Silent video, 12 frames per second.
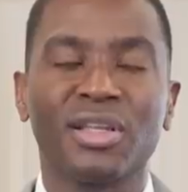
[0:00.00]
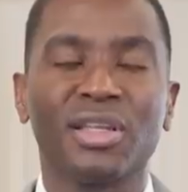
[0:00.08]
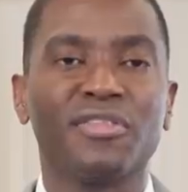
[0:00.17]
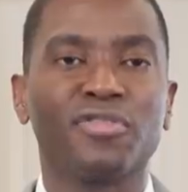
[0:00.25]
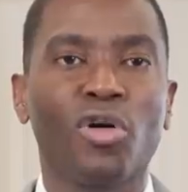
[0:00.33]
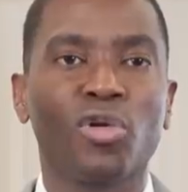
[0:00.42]
in
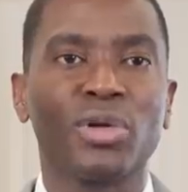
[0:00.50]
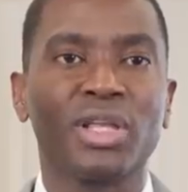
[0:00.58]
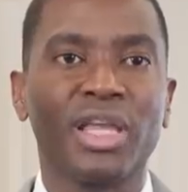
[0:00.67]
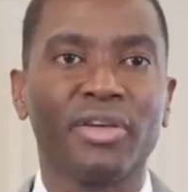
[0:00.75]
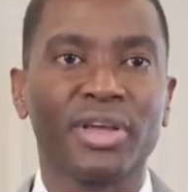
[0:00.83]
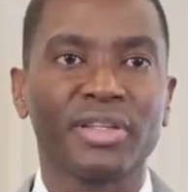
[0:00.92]
the following
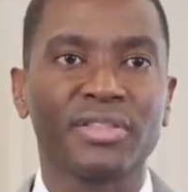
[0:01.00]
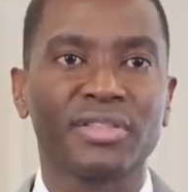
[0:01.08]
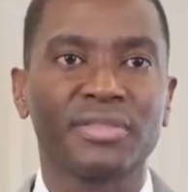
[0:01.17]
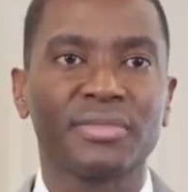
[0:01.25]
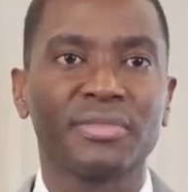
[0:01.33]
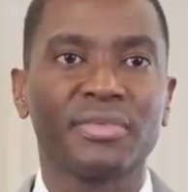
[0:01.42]

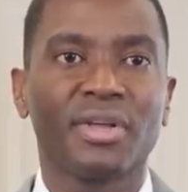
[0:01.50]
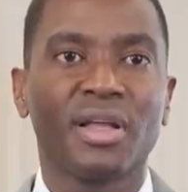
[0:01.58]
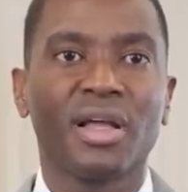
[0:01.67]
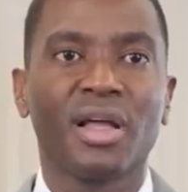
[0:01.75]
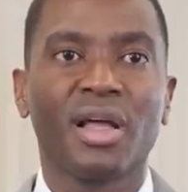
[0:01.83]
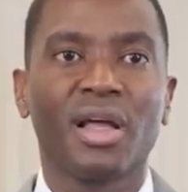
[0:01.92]
areas.
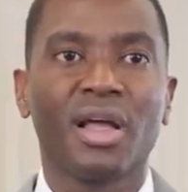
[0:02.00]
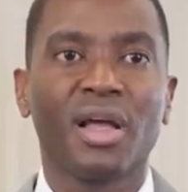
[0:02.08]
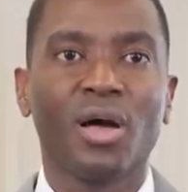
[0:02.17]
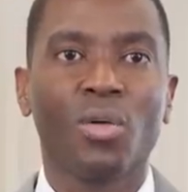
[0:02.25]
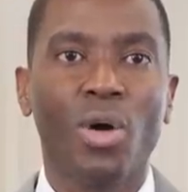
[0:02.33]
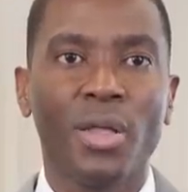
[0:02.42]

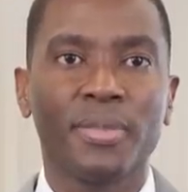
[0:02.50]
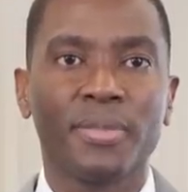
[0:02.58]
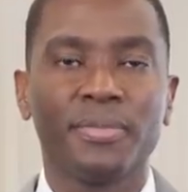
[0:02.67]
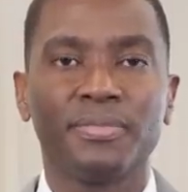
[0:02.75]
1.